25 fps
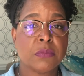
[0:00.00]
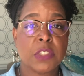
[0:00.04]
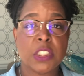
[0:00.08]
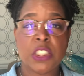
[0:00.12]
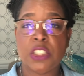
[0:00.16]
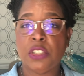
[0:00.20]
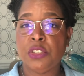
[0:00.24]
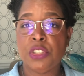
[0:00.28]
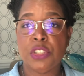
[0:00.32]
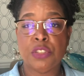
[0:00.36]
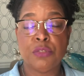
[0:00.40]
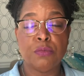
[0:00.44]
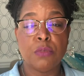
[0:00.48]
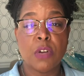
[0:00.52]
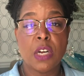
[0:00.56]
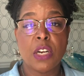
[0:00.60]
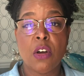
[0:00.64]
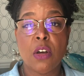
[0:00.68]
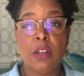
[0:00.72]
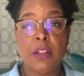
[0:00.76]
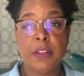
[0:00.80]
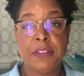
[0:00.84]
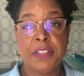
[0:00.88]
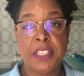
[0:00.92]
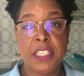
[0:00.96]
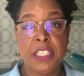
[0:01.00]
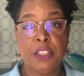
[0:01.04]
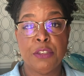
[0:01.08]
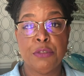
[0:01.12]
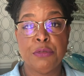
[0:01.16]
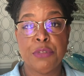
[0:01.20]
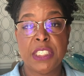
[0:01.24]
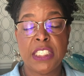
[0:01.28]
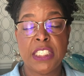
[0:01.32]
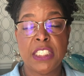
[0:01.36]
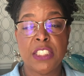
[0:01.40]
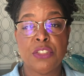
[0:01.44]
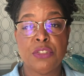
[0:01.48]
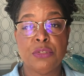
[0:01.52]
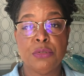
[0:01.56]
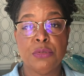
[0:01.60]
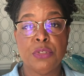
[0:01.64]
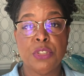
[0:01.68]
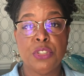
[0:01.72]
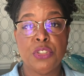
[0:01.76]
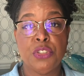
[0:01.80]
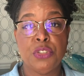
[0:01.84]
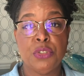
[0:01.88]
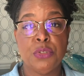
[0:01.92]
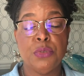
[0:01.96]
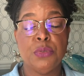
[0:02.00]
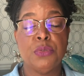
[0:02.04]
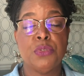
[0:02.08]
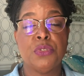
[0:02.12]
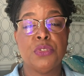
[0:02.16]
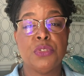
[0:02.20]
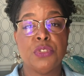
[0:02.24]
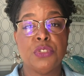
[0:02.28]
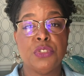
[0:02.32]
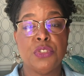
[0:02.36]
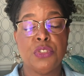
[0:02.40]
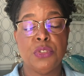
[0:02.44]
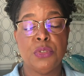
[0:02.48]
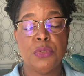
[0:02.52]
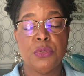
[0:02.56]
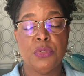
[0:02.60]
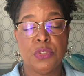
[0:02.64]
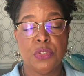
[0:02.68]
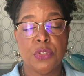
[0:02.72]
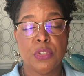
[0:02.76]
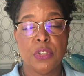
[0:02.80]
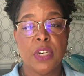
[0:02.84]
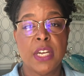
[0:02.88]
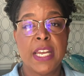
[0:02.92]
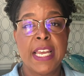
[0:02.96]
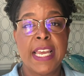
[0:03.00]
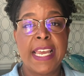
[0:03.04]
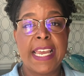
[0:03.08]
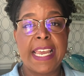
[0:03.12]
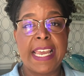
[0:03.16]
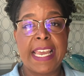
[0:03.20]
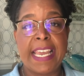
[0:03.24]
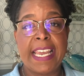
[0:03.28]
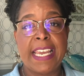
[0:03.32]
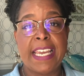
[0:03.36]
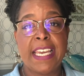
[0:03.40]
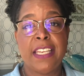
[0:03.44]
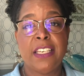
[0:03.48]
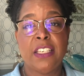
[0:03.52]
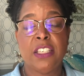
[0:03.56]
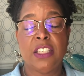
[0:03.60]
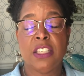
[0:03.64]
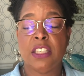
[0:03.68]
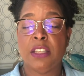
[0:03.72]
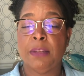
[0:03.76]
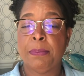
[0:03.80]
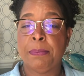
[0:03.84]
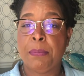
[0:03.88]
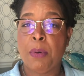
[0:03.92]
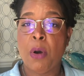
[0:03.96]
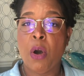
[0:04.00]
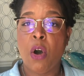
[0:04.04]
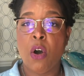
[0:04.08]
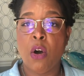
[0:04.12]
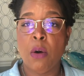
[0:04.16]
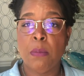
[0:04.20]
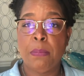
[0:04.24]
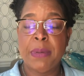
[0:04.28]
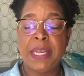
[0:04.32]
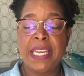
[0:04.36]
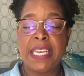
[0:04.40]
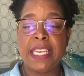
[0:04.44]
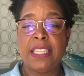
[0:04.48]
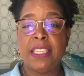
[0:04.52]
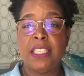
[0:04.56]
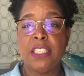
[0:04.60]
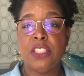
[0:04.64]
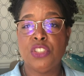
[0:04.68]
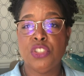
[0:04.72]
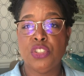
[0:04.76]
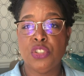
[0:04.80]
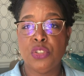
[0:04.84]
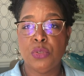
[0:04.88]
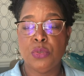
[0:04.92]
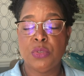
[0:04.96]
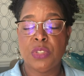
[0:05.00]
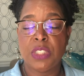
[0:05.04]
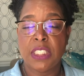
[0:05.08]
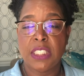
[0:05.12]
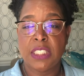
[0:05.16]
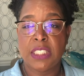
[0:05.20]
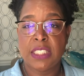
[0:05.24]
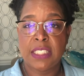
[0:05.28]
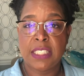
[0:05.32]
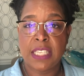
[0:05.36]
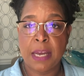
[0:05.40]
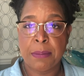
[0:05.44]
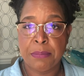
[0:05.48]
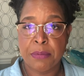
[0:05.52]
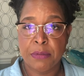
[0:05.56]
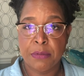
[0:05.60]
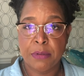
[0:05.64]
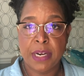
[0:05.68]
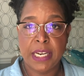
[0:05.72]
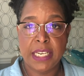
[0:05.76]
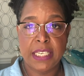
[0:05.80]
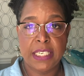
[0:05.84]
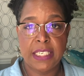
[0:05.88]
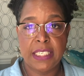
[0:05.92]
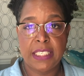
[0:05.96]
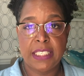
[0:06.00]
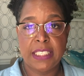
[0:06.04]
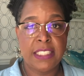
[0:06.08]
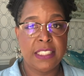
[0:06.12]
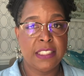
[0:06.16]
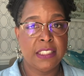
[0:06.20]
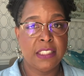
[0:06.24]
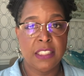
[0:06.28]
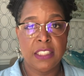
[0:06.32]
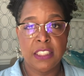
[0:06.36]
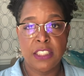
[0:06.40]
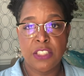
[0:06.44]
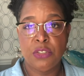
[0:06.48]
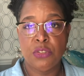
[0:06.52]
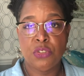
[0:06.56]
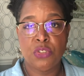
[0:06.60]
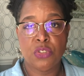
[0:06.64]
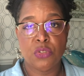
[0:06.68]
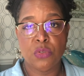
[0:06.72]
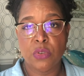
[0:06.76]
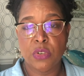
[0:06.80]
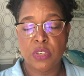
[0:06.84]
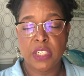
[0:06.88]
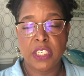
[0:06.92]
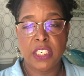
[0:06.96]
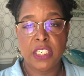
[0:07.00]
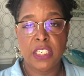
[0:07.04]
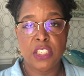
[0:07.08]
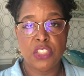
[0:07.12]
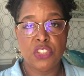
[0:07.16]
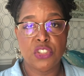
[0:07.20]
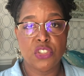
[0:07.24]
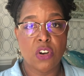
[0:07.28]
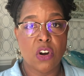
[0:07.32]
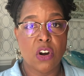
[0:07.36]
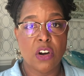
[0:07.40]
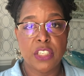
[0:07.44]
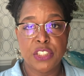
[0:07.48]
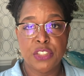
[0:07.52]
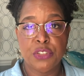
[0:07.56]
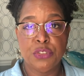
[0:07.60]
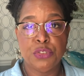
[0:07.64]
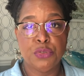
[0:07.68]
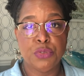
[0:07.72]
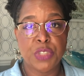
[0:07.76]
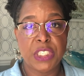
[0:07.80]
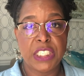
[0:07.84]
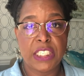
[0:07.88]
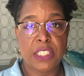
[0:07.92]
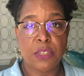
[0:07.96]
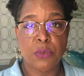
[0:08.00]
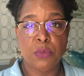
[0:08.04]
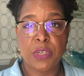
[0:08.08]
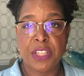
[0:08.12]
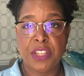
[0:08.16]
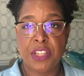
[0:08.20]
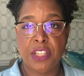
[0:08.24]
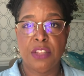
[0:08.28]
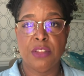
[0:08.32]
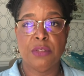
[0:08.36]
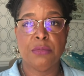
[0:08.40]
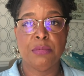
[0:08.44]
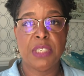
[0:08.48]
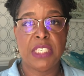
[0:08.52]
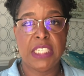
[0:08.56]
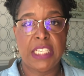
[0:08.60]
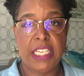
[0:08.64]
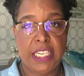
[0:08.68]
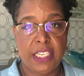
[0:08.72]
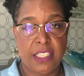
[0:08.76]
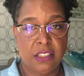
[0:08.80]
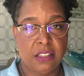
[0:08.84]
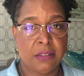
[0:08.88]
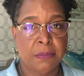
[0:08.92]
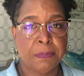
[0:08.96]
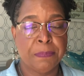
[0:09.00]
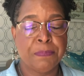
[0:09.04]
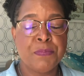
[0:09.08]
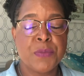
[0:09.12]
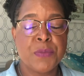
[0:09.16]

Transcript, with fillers: you just run all the ingredients through the juice juicer, and the pulp and the juice is separated easily. You store it in a jar and you drink it within three days.